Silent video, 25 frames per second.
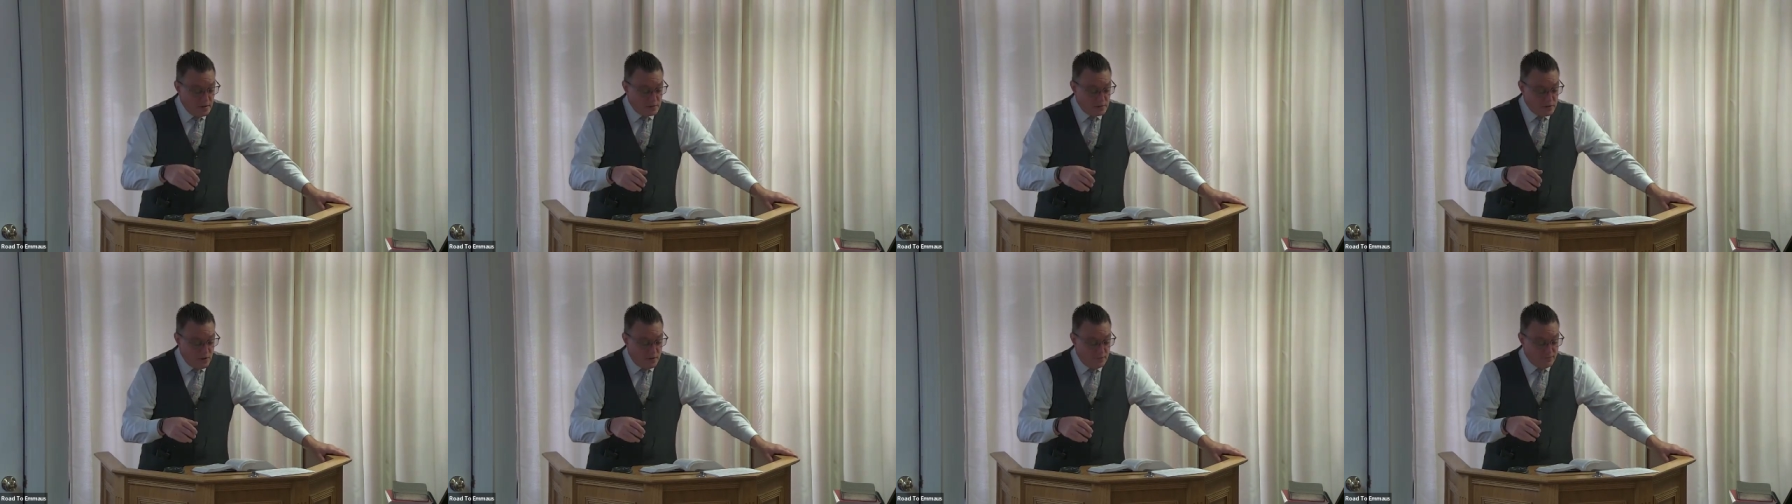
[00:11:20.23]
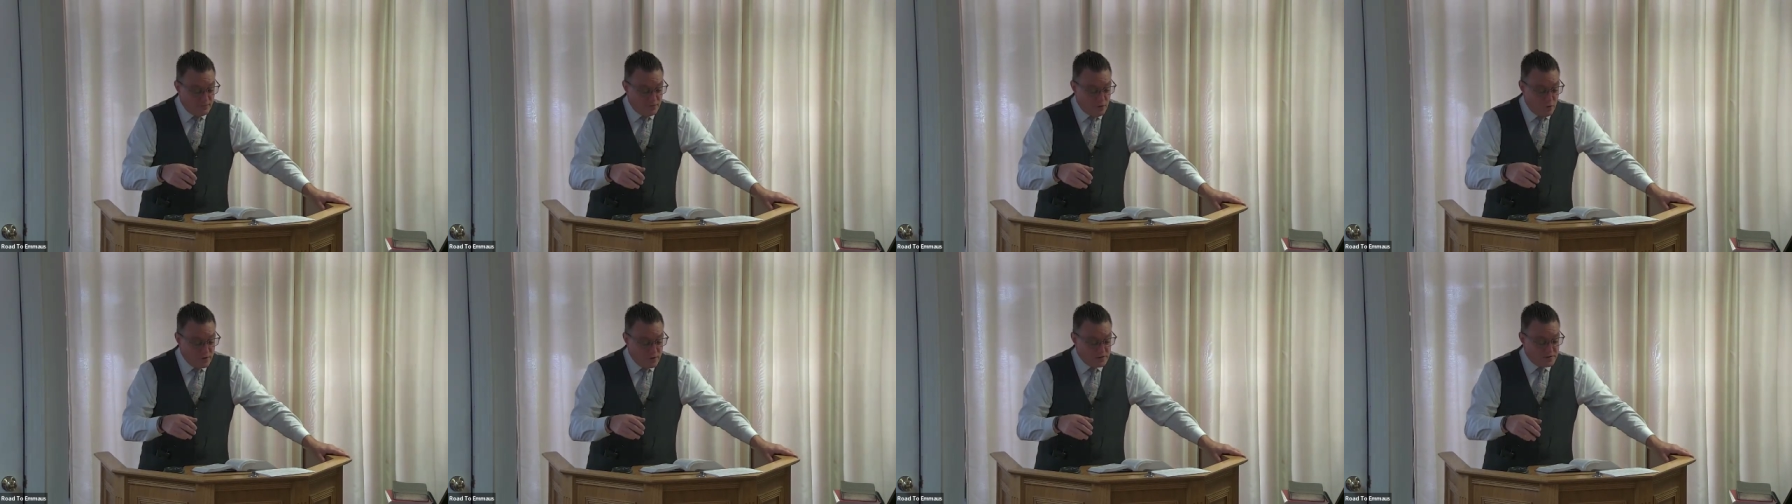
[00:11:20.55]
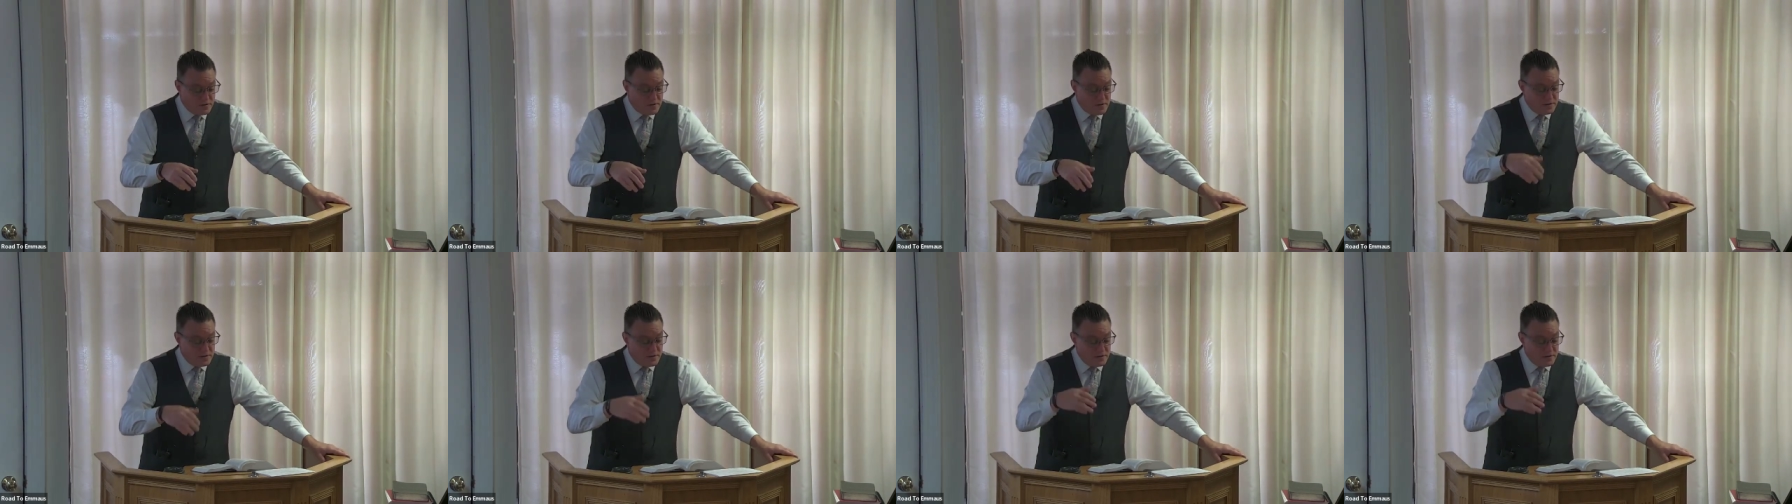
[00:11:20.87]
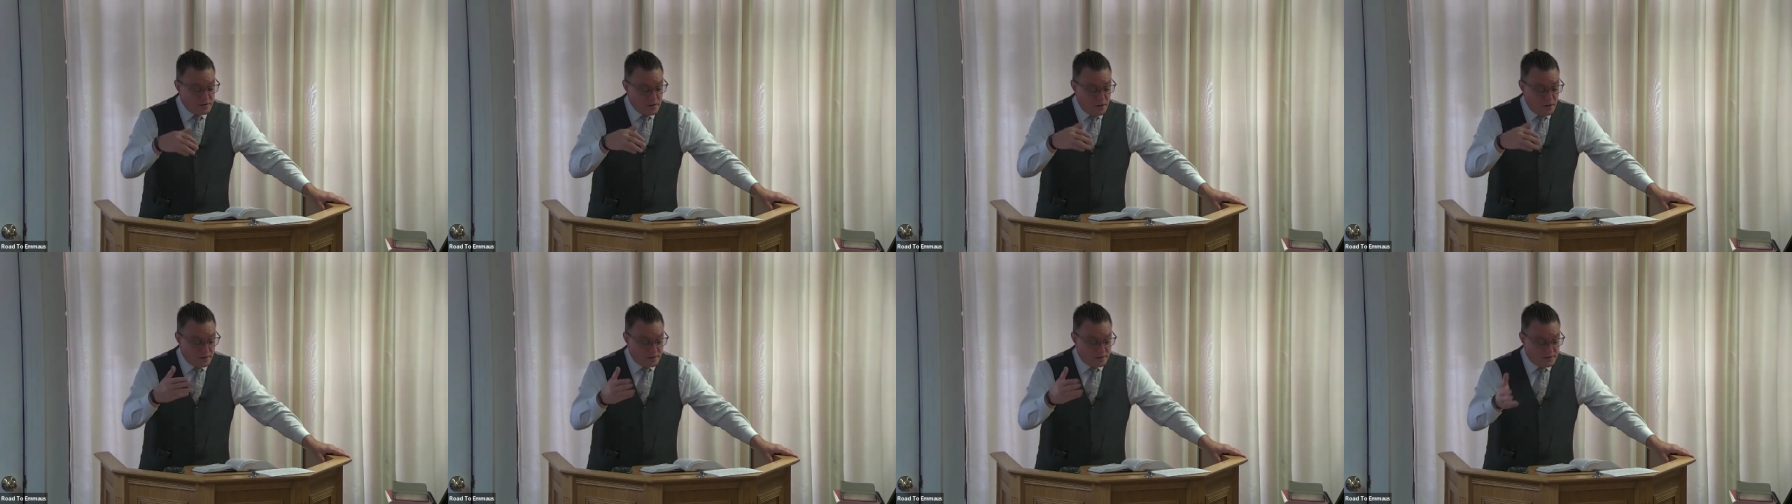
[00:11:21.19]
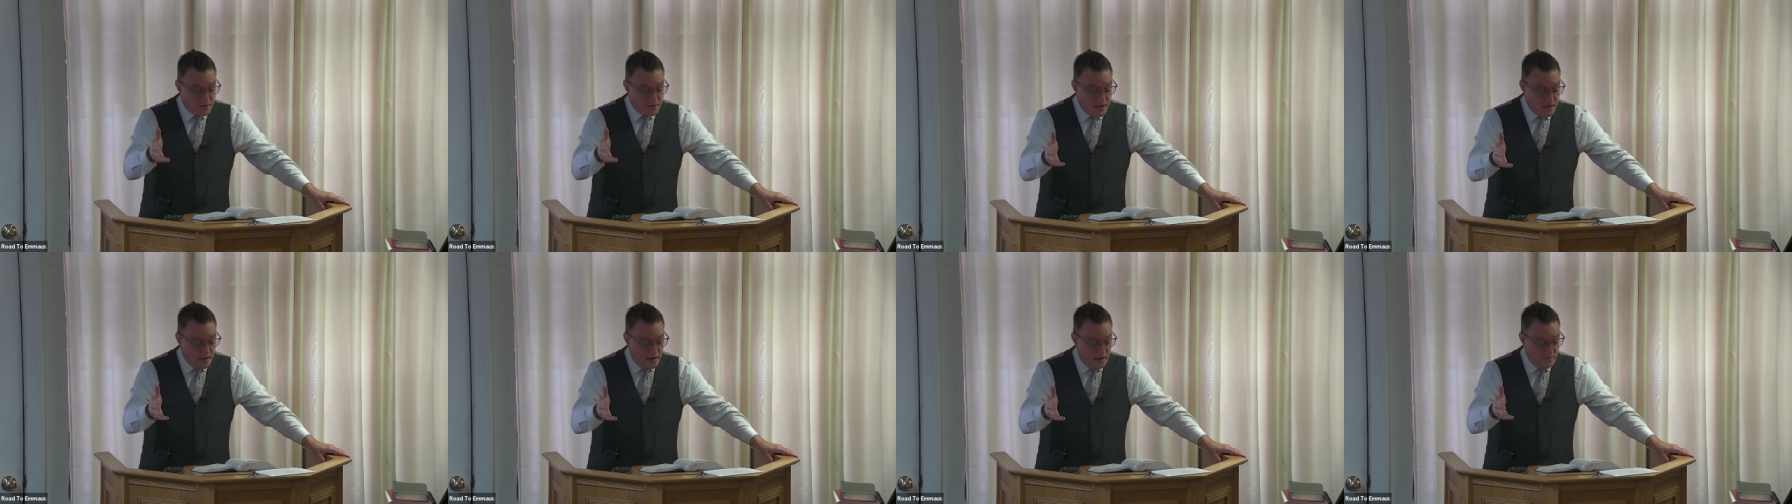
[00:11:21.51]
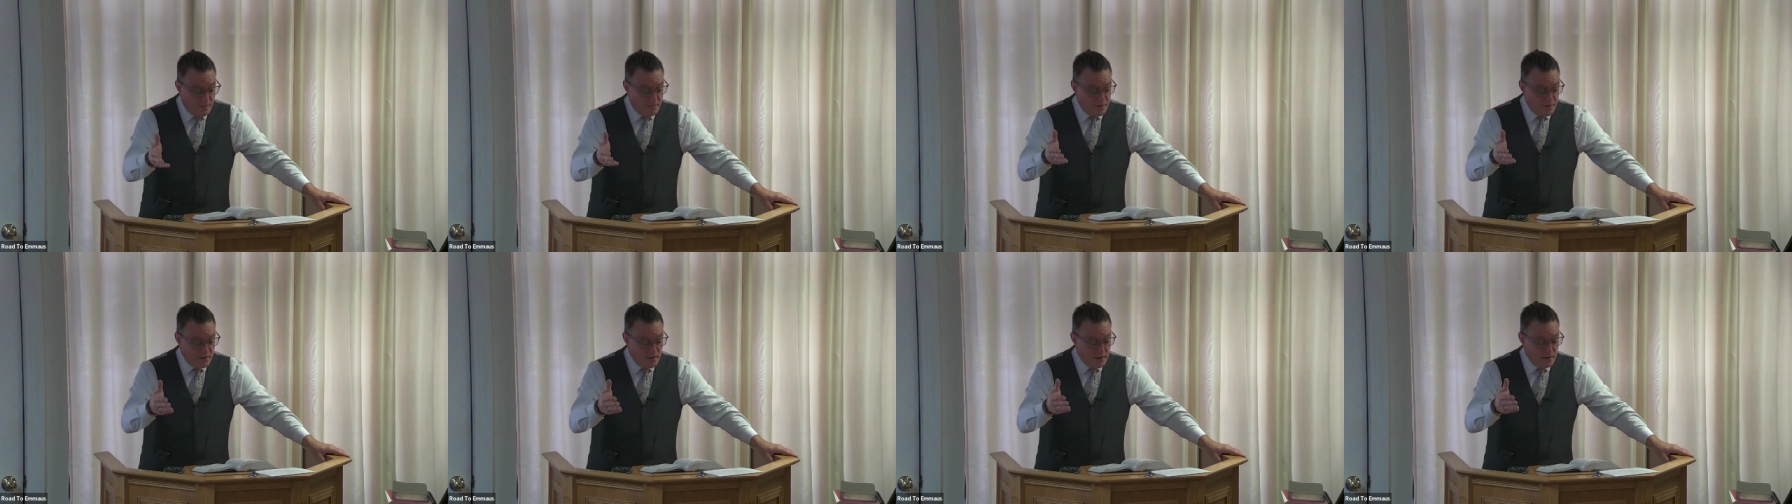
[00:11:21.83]
So, of course, this is all set
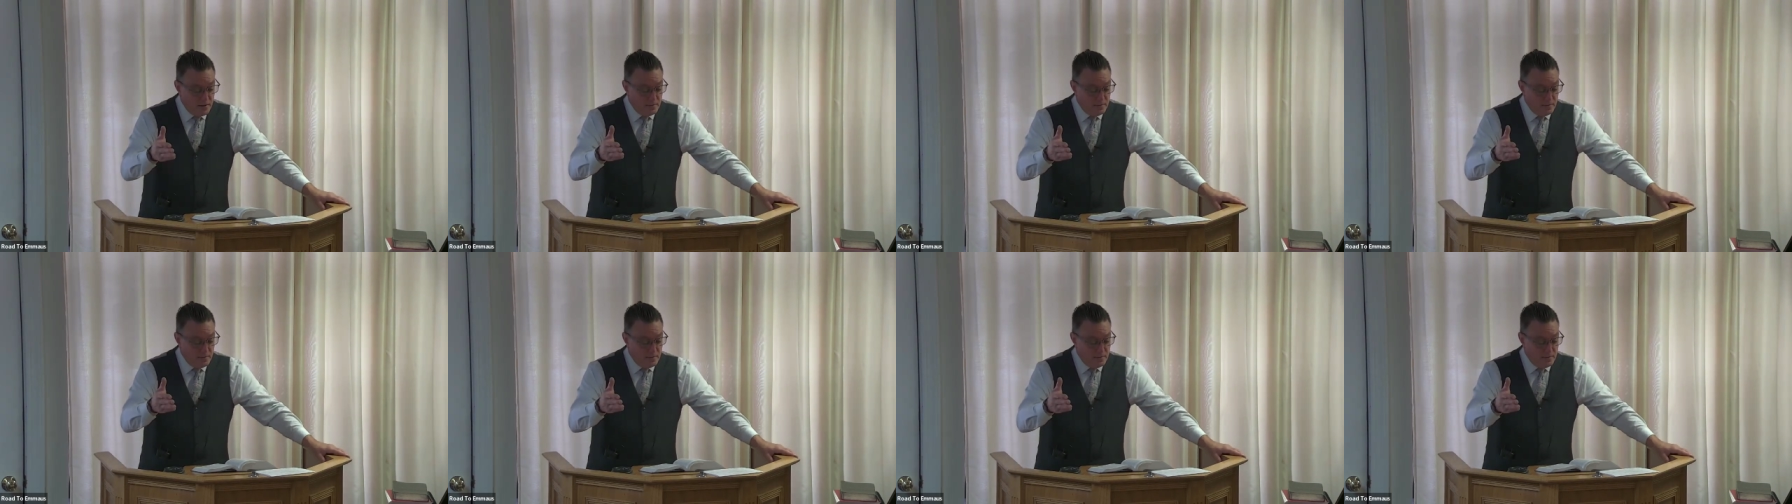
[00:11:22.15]
up.